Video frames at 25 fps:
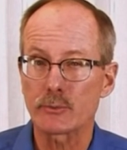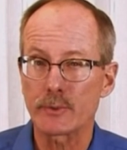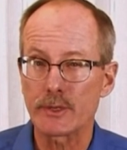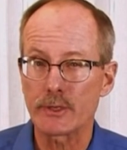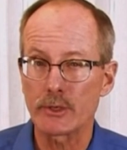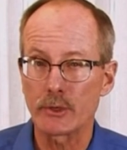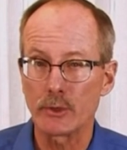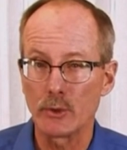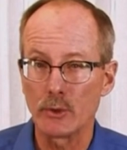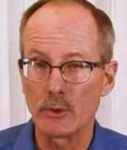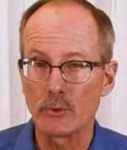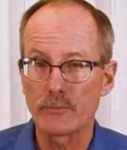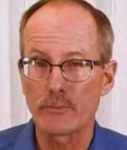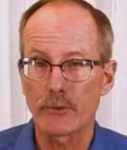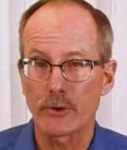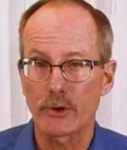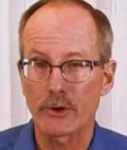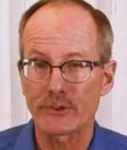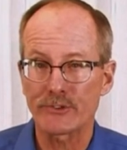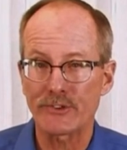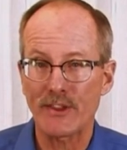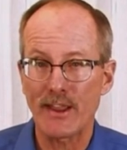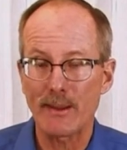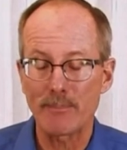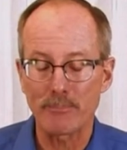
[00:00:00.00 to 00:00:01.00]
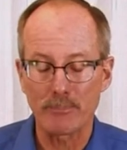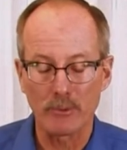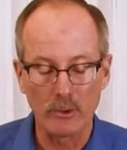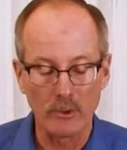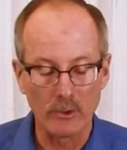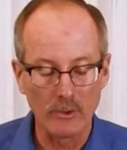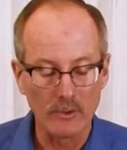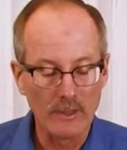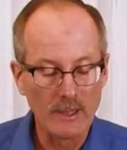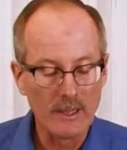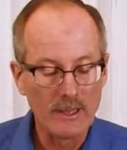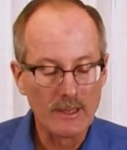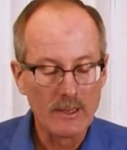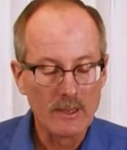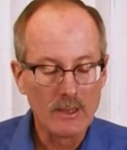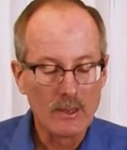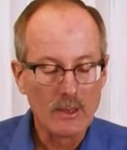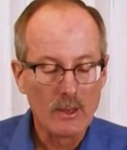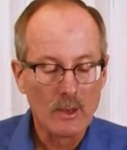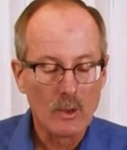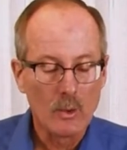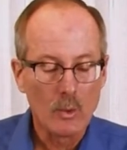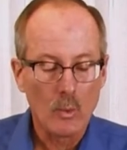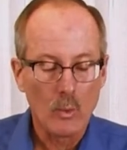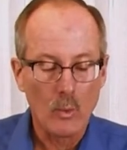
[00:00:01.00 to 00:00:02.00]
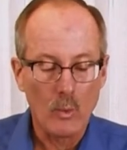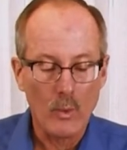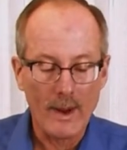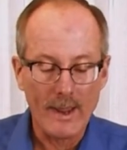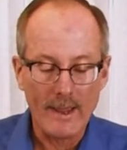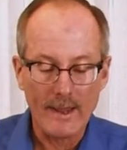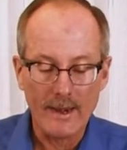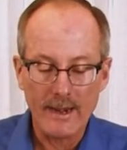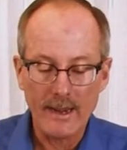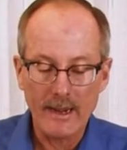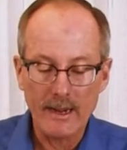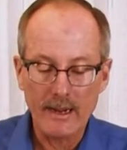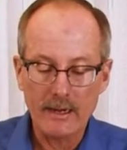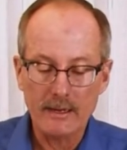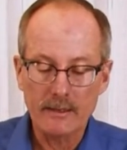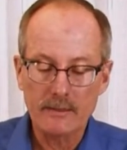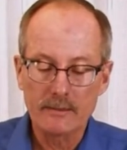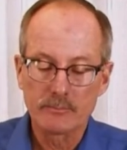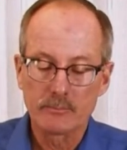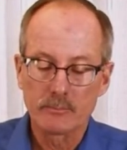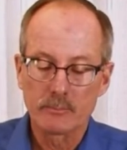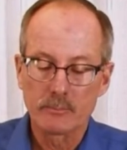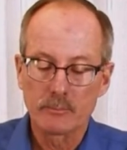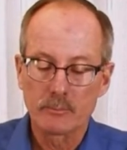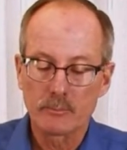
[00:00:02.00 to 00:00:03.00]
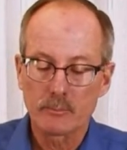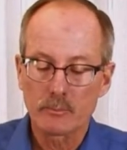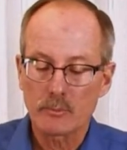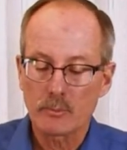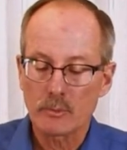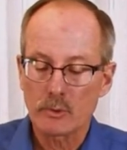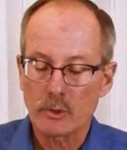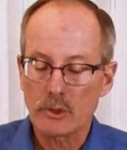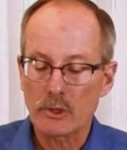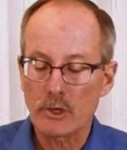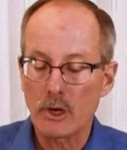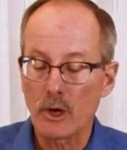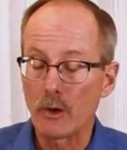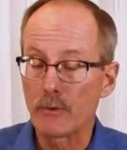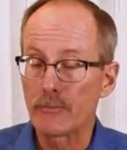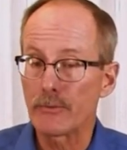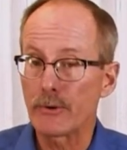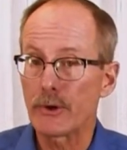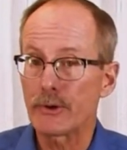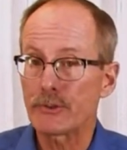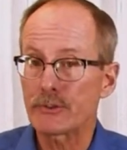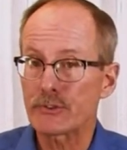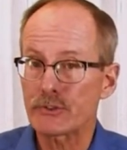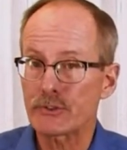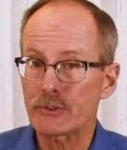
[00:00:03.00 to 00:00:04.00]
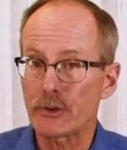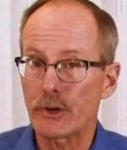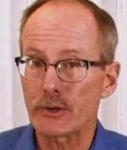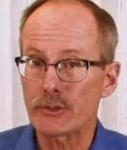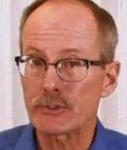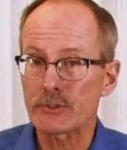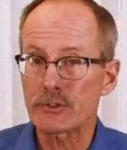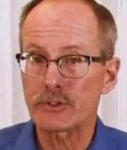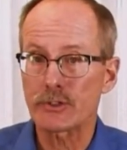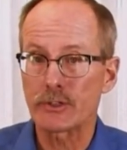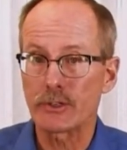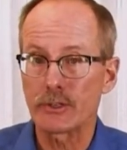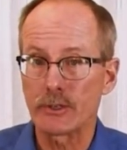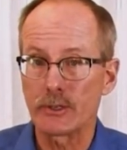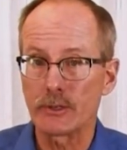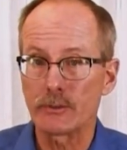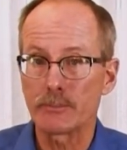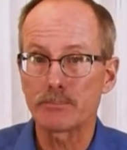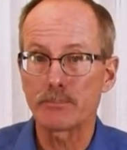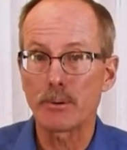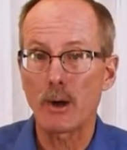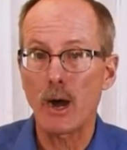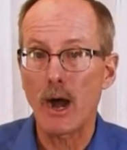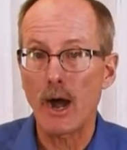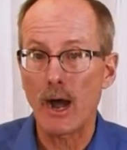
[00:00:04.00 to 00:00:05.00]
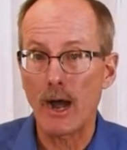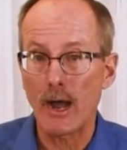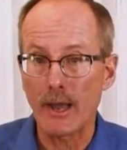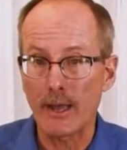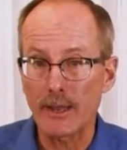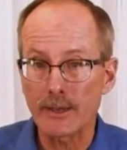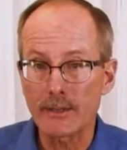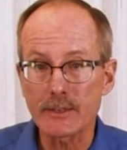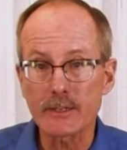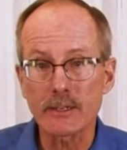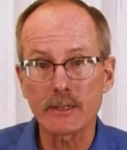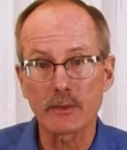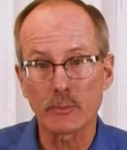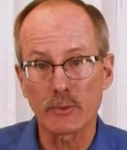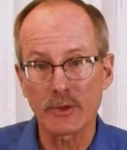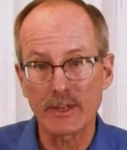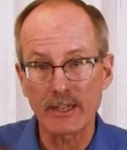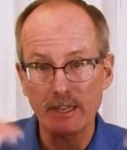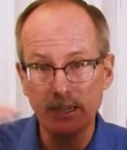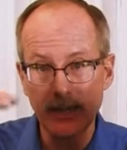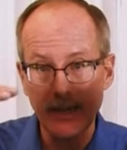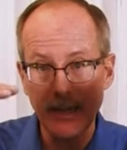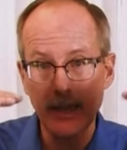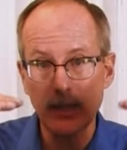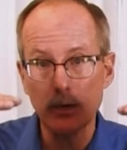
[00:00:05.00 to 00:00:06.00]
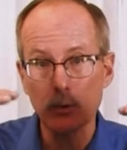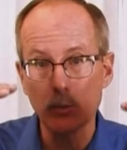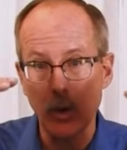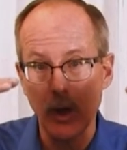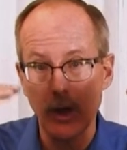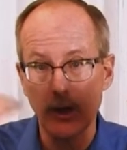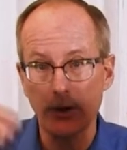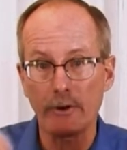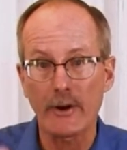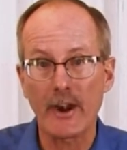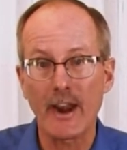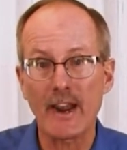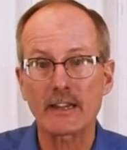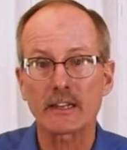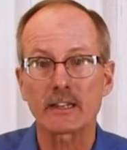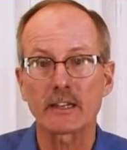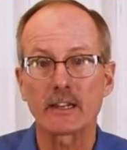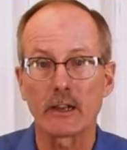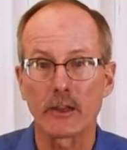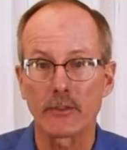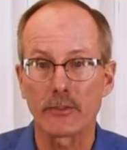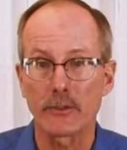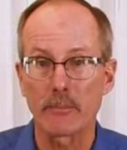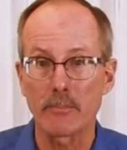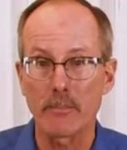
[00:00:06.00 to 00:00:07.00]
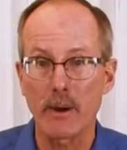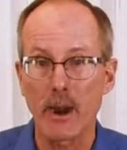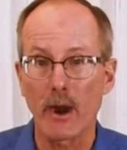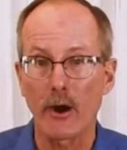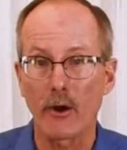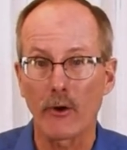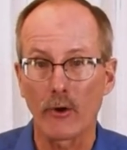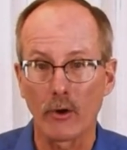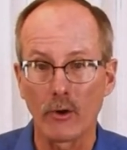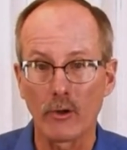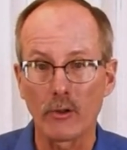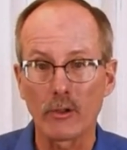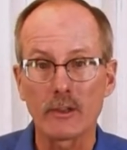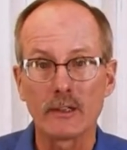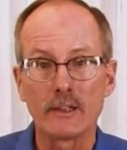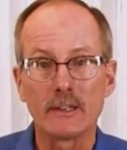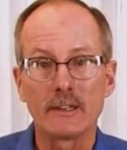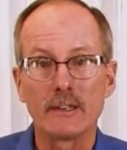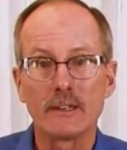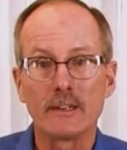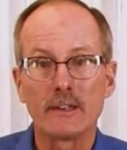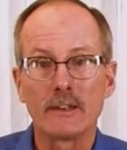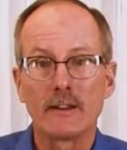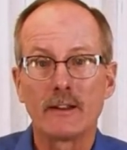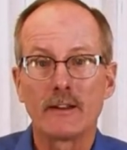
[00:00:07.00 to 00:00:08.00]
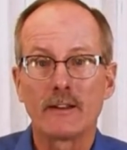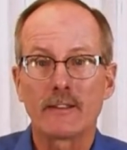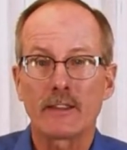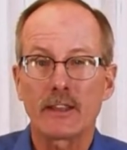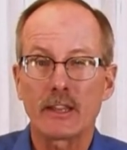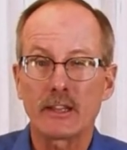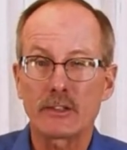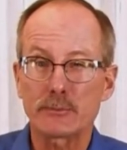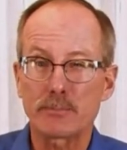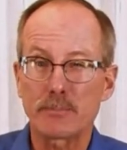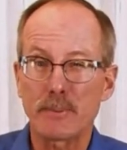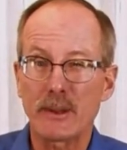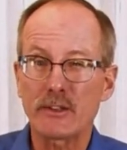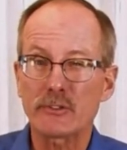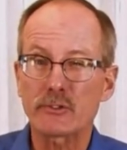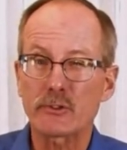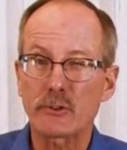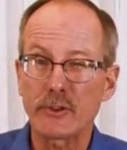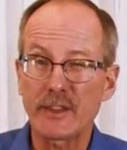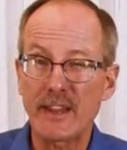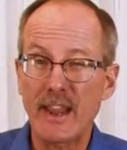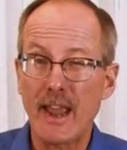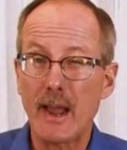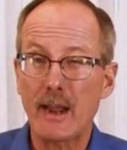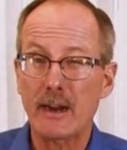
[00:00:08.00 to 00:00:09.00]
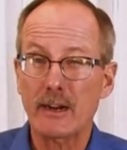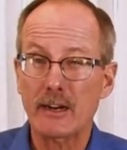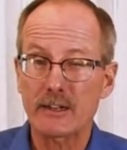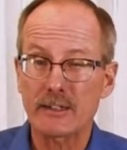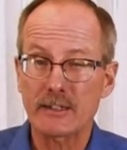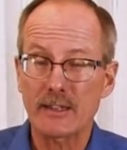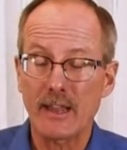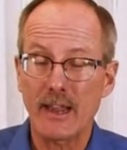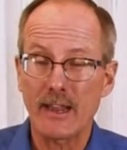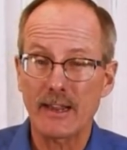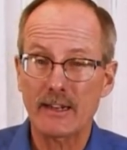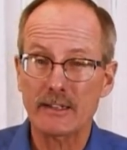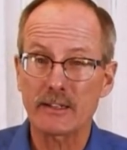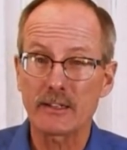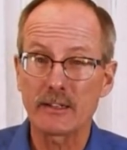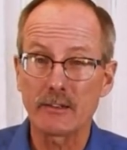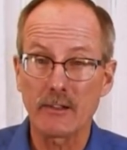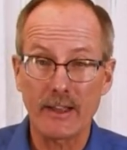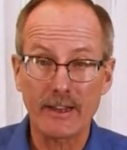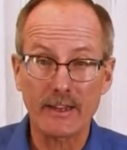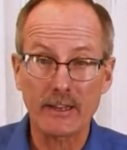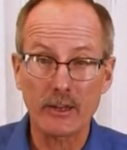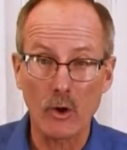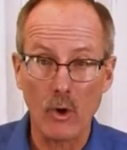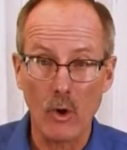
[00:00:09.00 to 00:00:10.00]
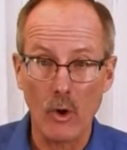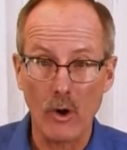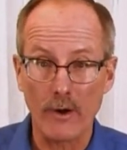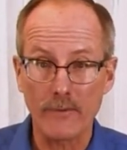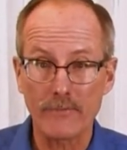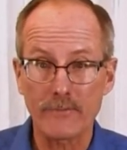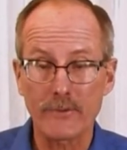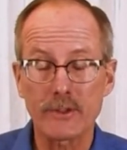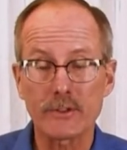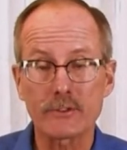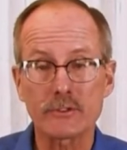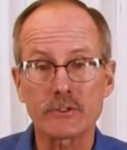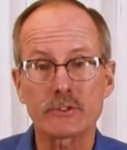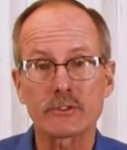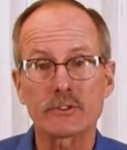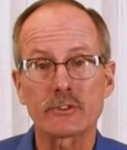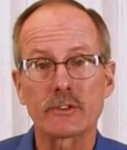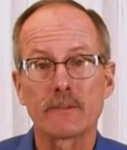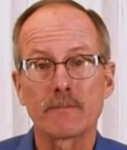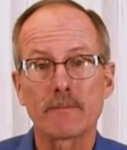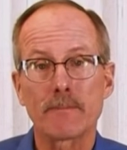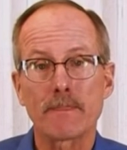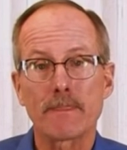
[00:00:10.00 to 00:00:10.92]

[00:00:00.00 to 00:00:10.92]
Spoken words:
we do. For example, when a culvert starts to pond and we get headwater acting on the barrel, it's basically acting like an orifice.